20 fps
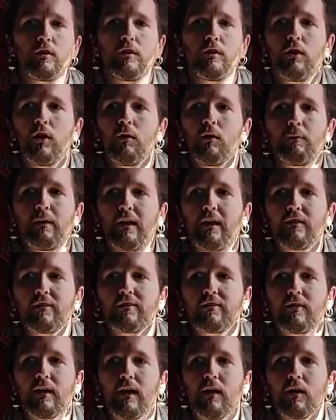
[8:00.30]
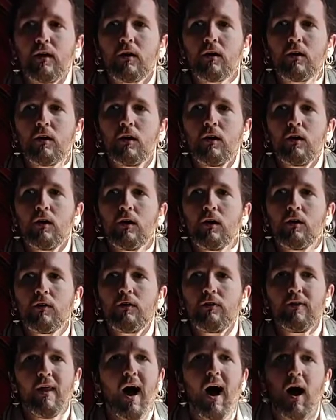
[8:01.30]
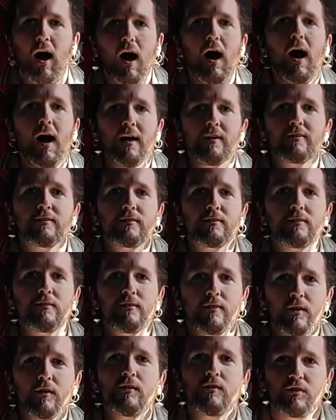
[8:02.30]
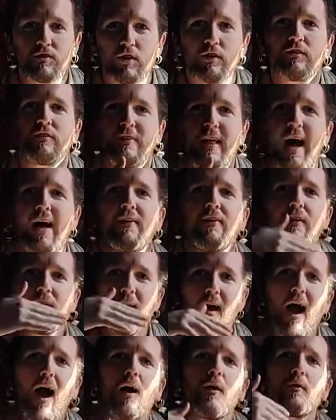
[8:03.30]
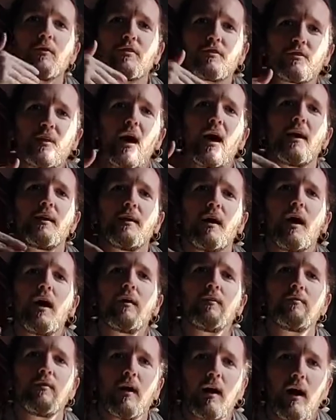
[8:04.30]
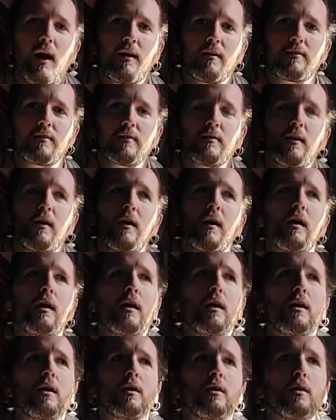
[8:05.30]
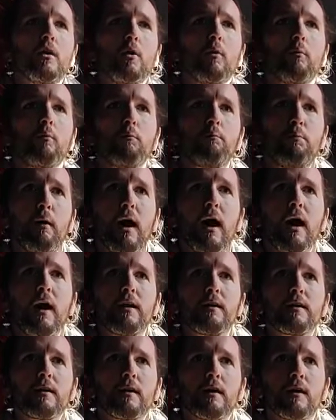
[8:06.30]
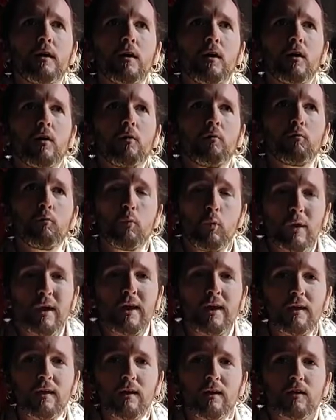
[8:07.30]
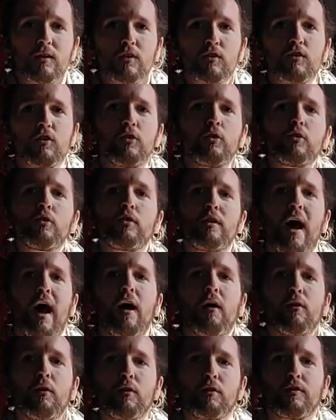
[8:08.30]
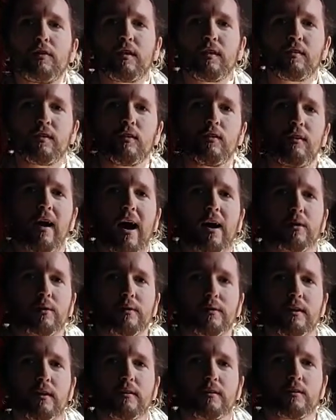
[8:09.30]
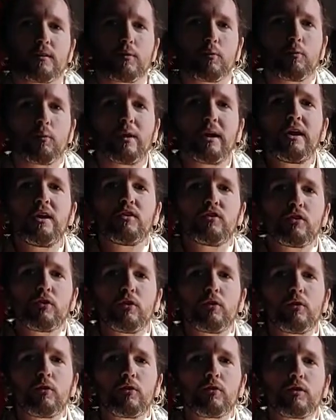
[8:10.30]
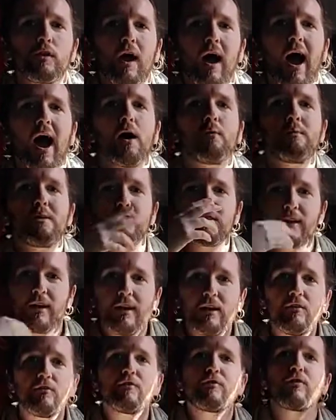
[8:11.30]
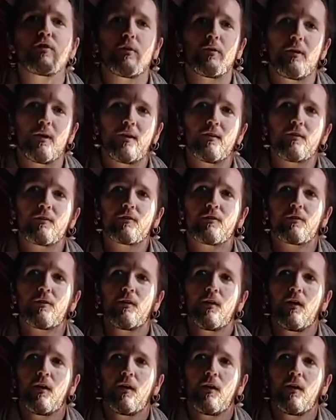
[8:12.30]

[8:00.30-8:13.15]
over, because they're not us. They're just that. They're outside of us. But we choose how those things interact with us. We choose how much influence